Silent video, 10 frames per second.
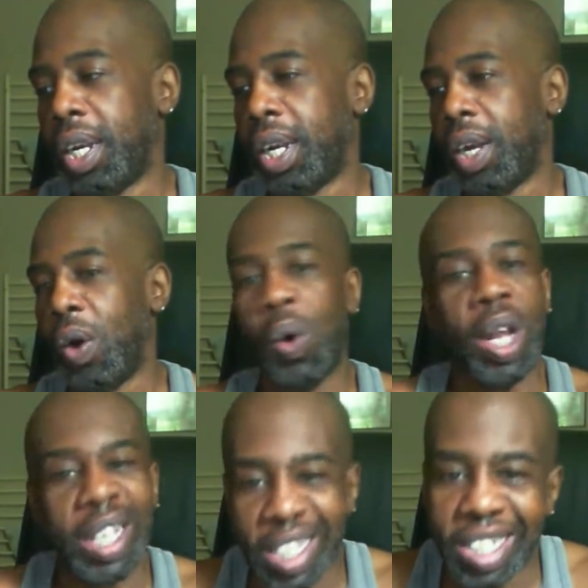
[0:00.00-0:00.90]
all
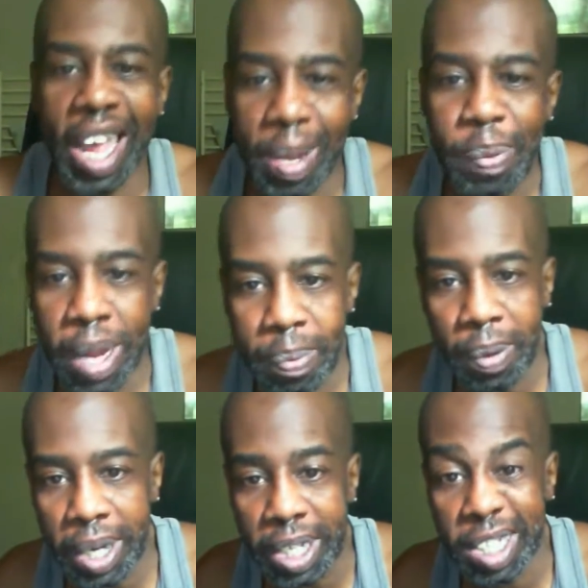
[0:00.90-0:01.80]
I can say,
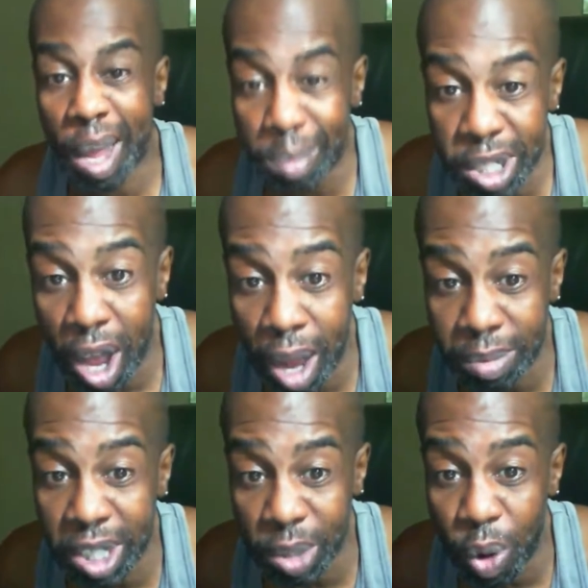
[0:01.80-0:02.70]
people, is
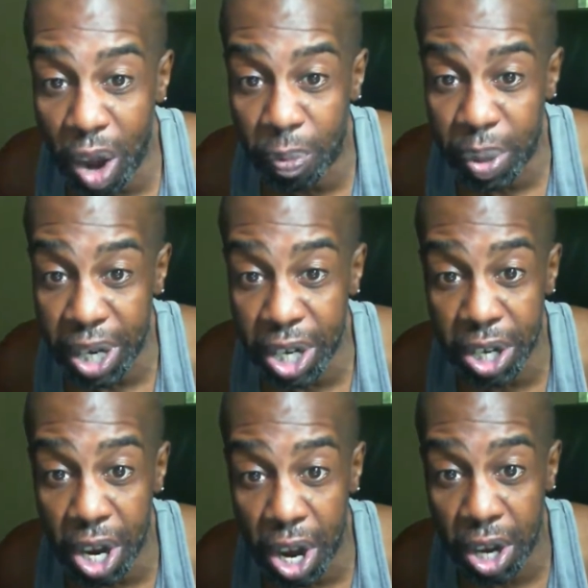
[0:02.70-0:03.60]
sometimes it's worth being a
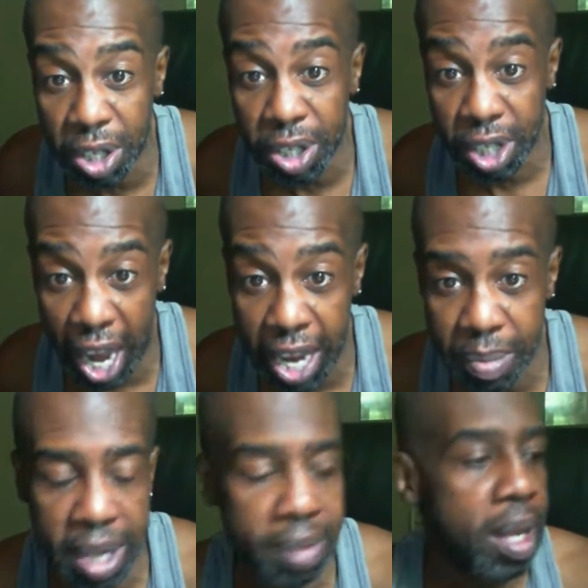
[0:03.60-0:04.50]
nerd
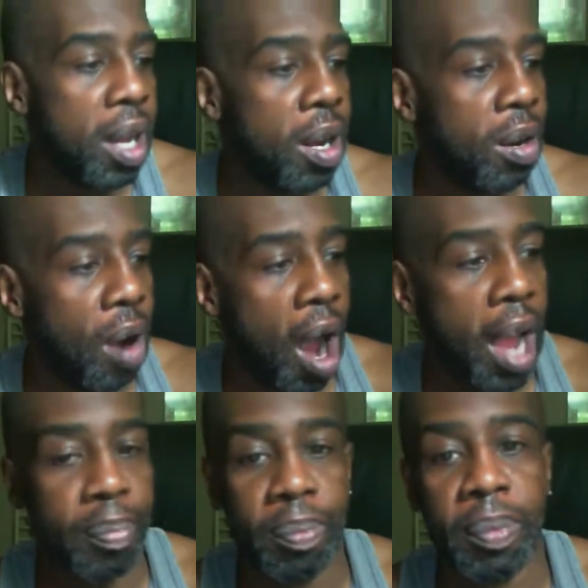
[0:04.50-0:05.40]
gaming. Right.
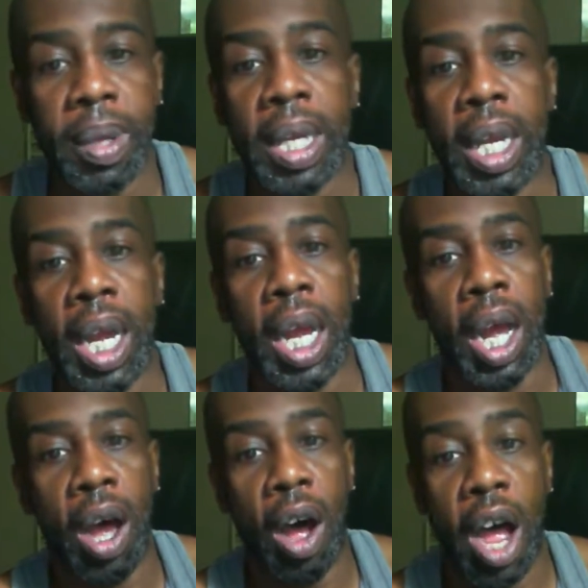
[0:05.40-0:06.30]

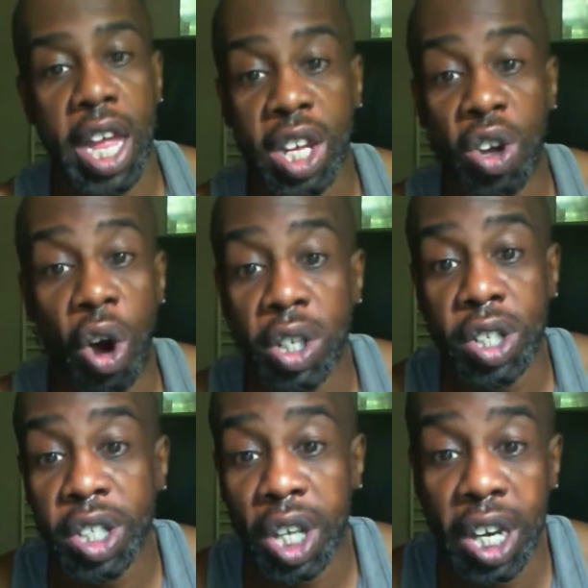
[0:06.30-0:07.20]
I
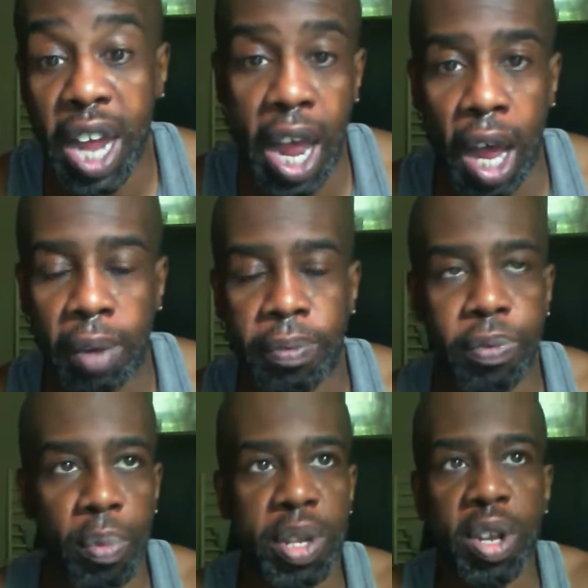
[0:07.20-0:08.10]
got a letter
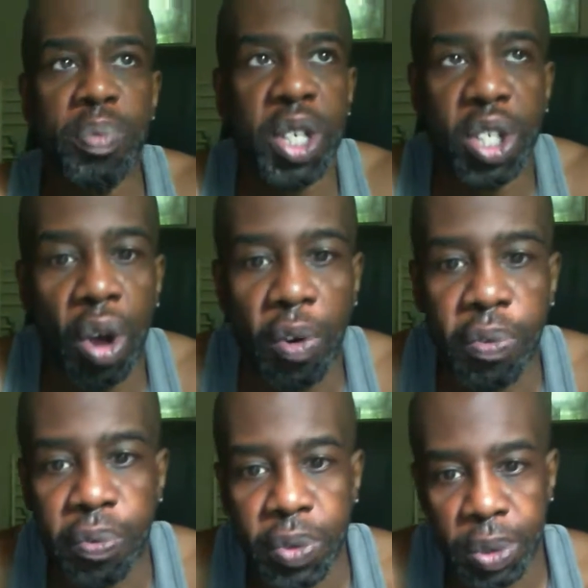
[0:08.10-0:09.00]
from
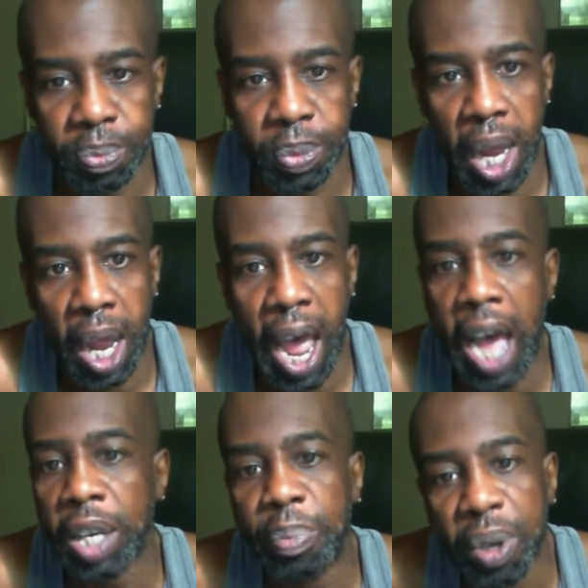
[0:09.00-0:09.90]
Ubisoft
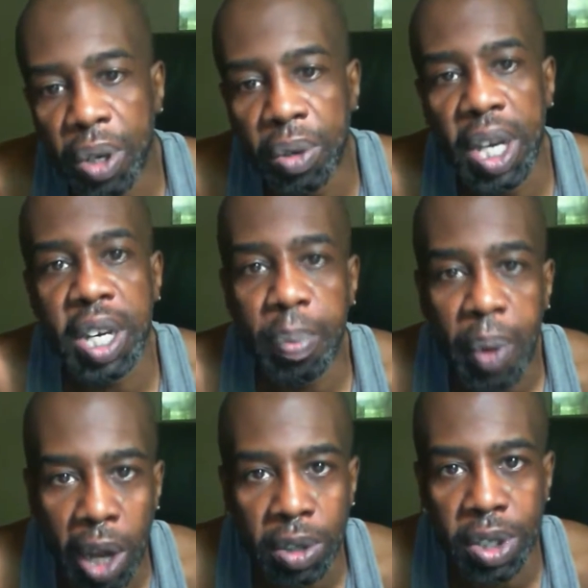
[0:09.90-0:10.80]
out of the blue in the
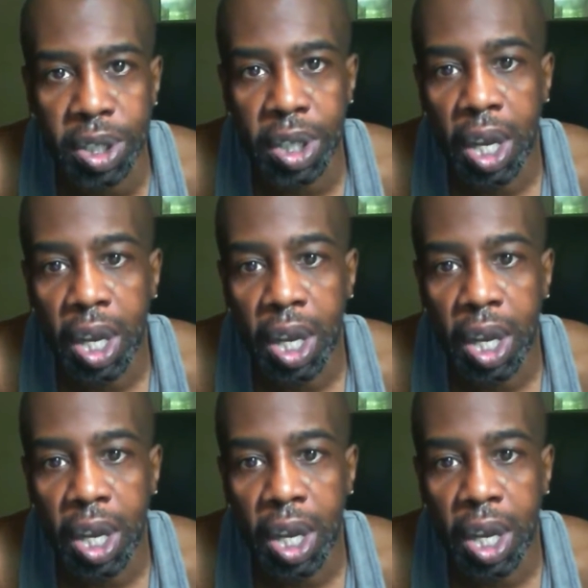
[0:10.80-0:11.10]
post